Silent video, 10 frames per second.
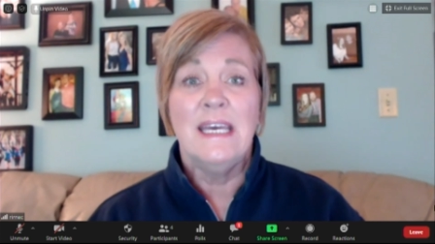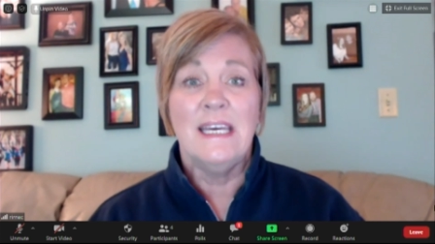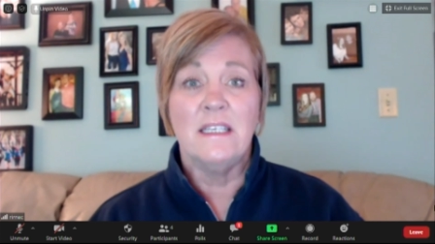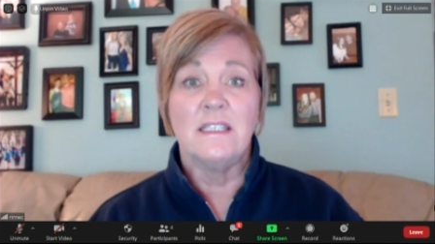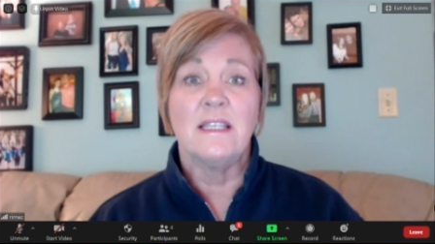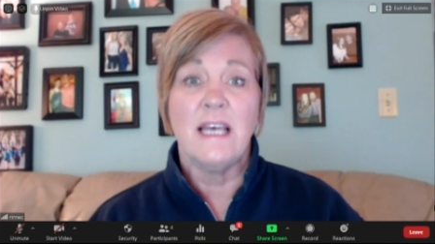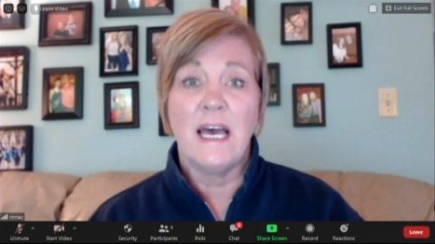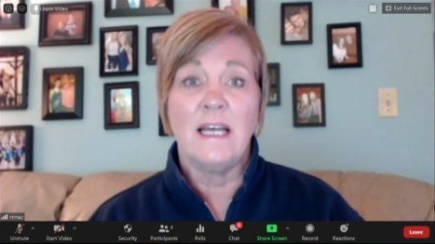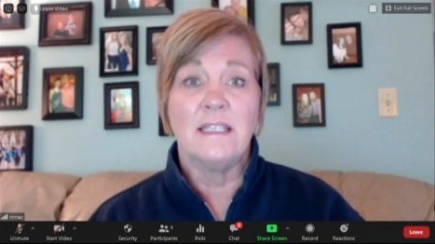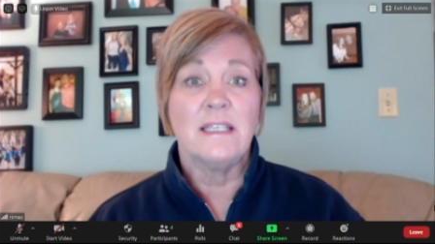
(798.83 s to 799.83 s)
is
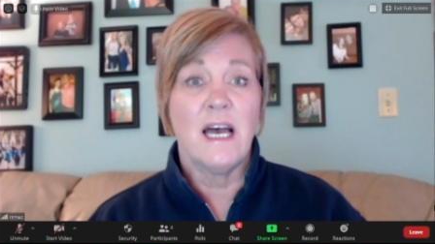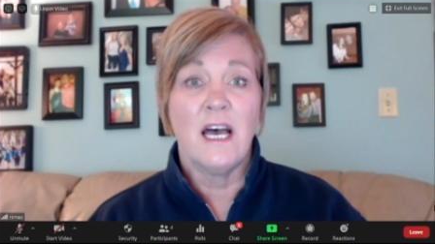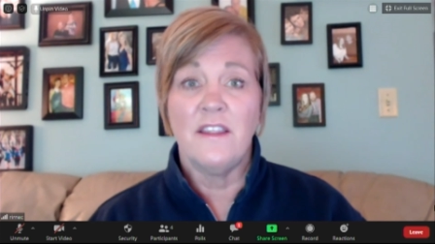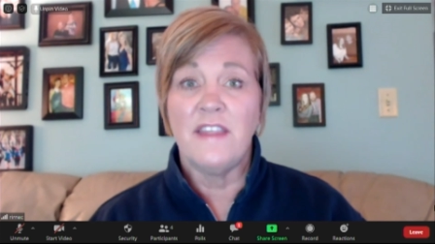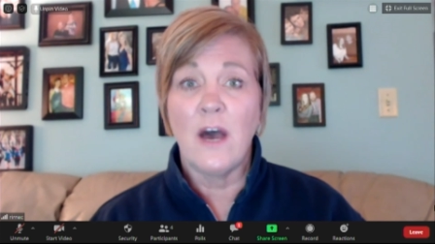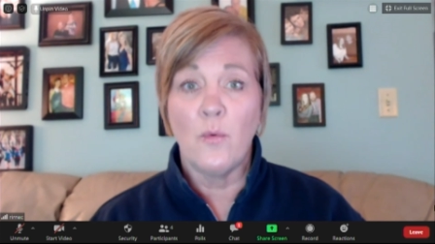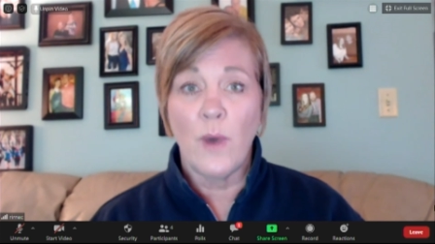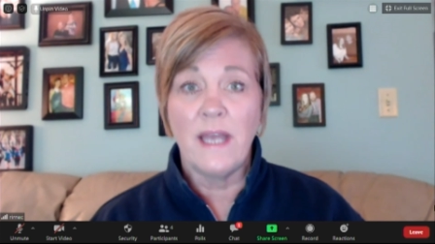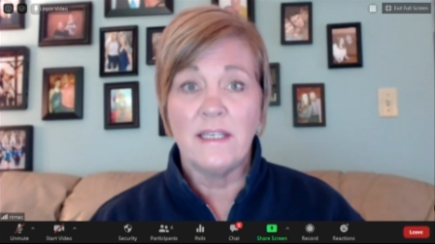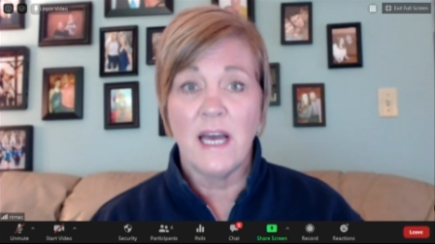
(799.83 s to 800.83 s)
that uh, that
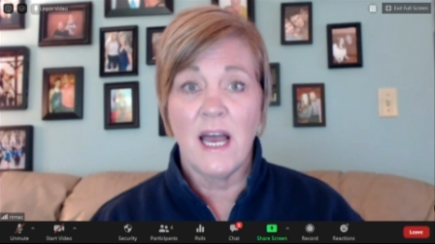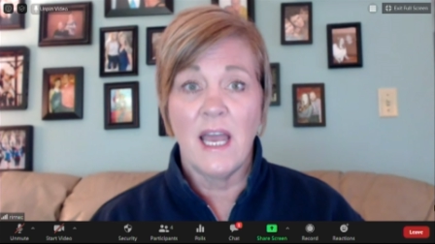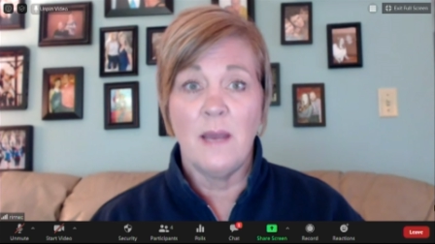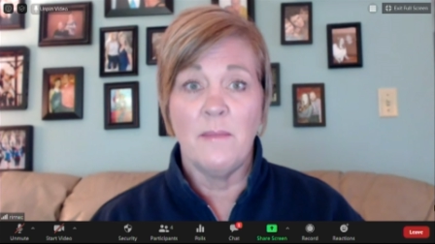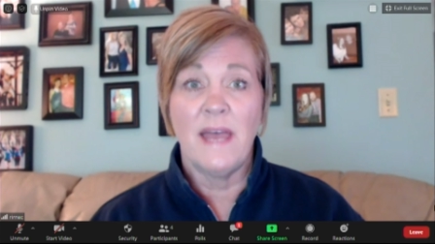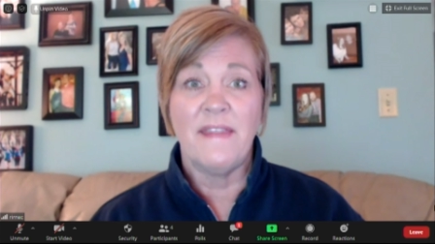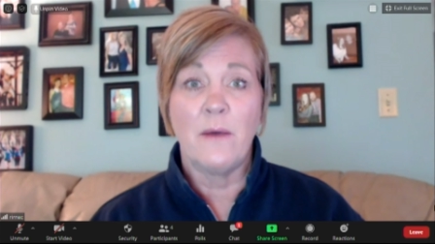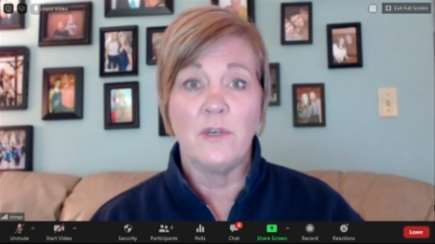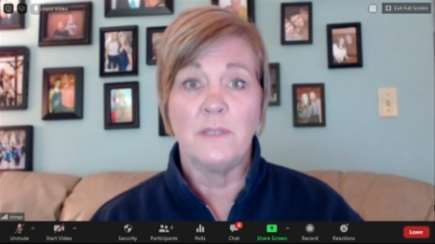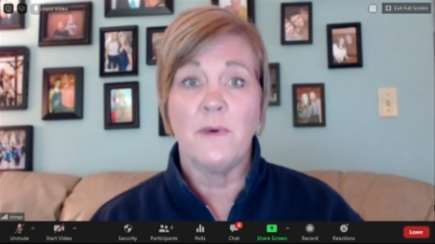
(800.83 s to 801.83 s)
wait time and
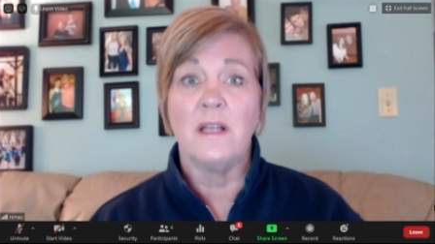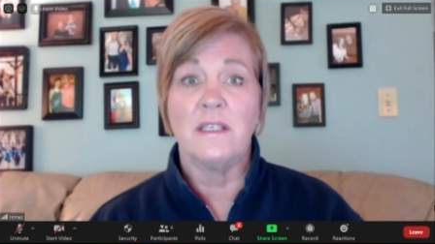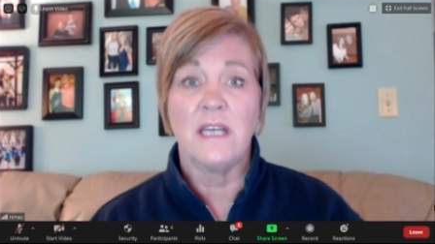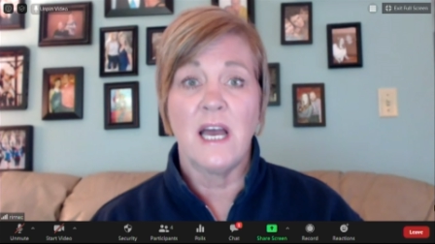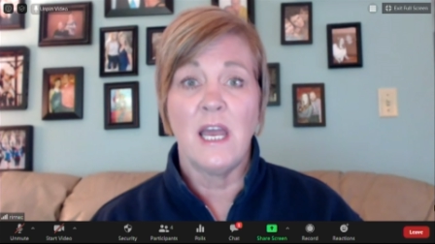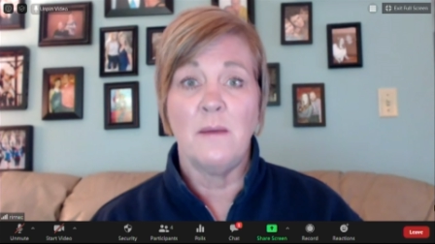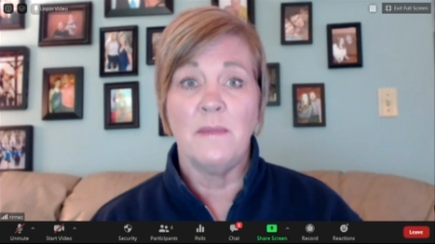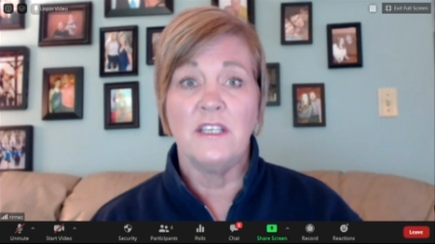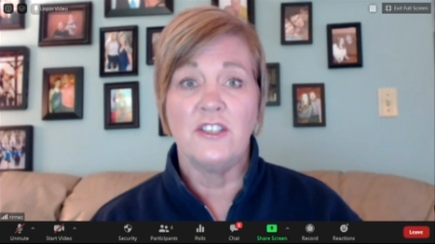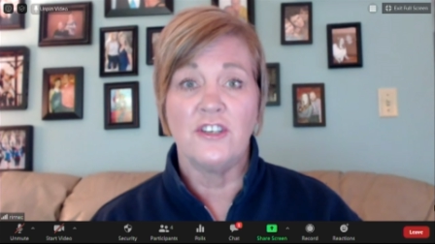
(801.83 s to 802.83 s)
that response time
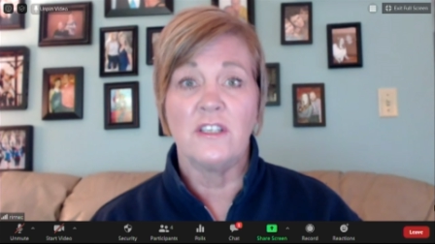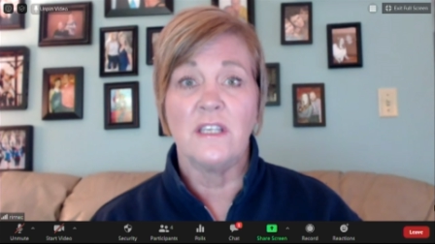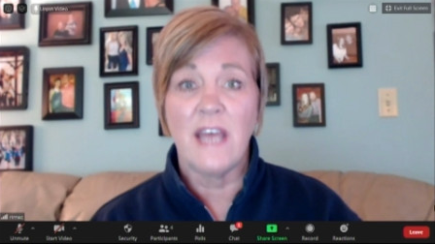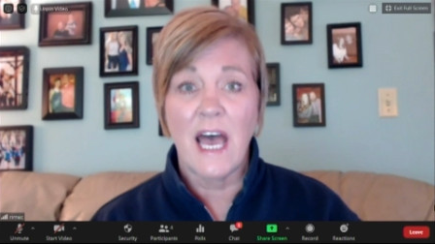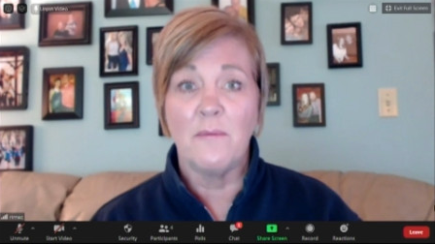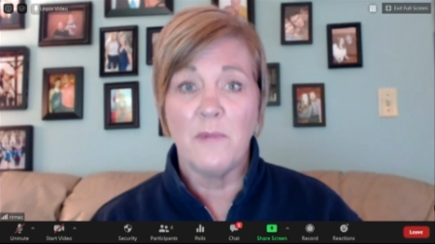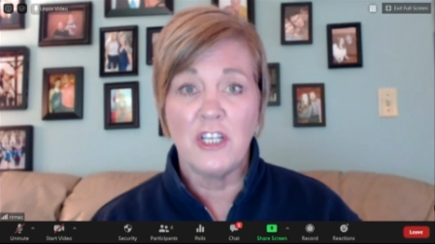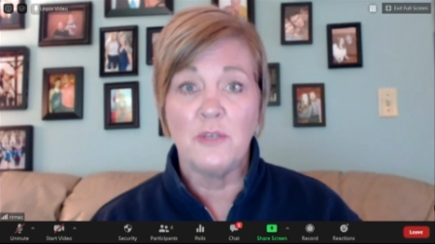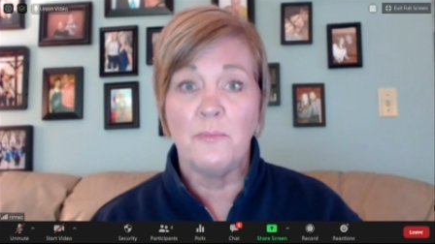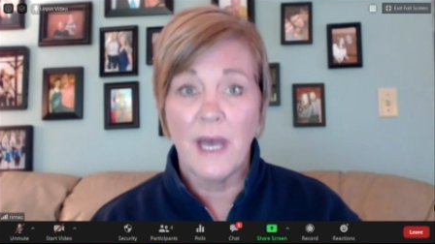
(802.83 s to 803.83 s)
is just that
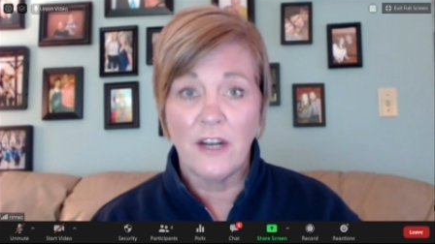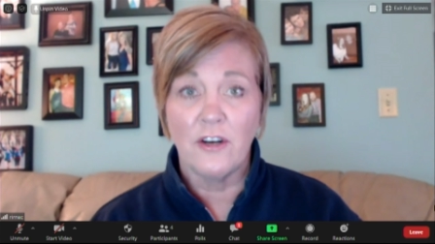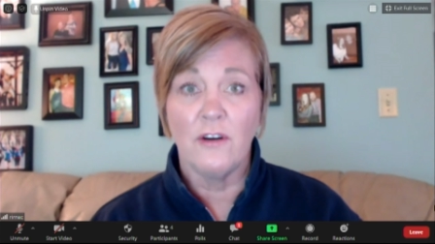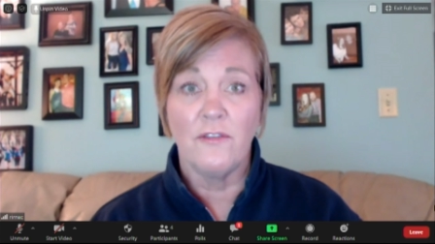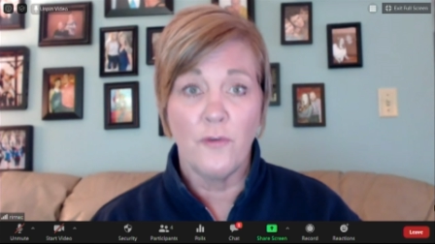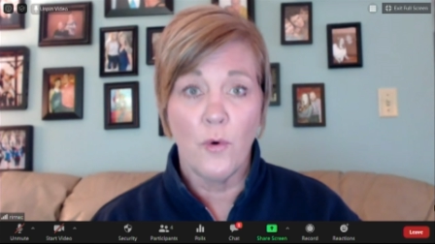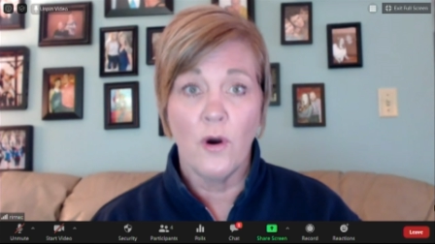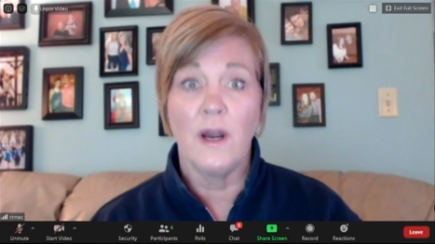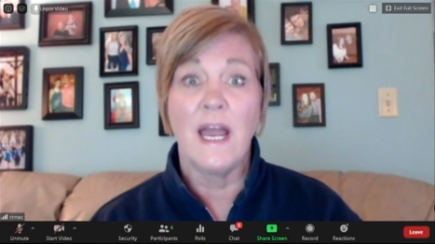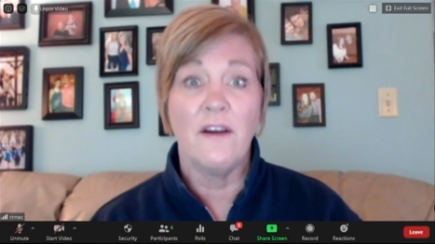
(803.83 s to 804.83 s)
much better
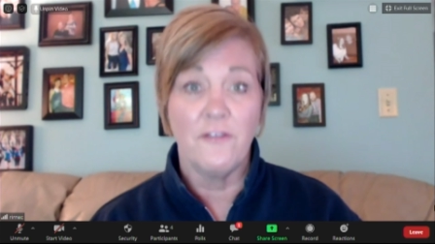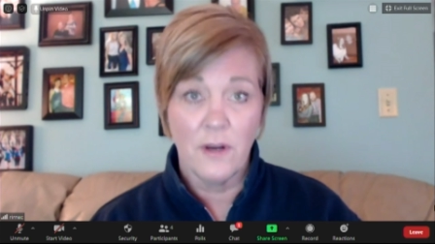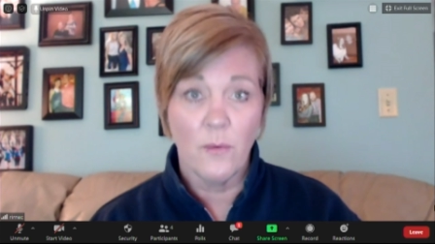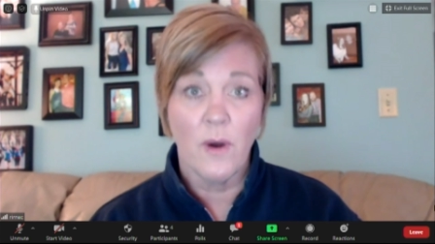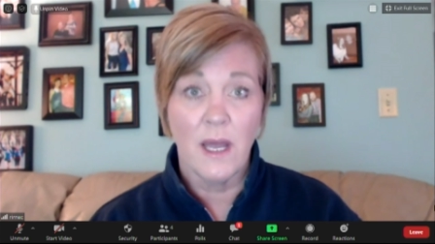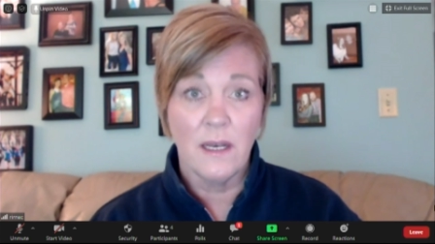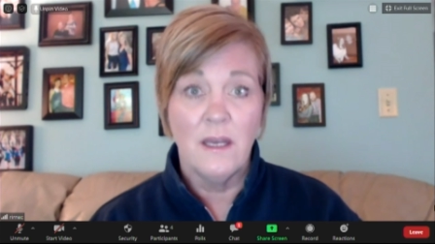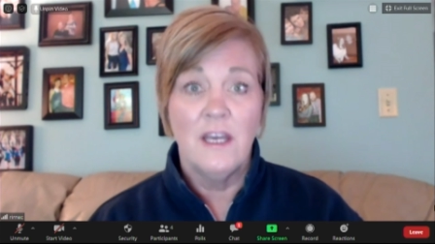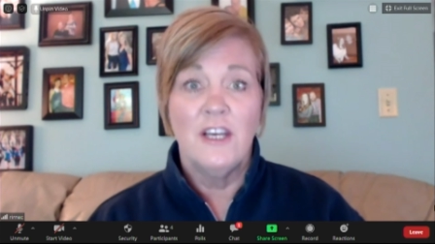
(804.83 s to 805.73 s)
for everyone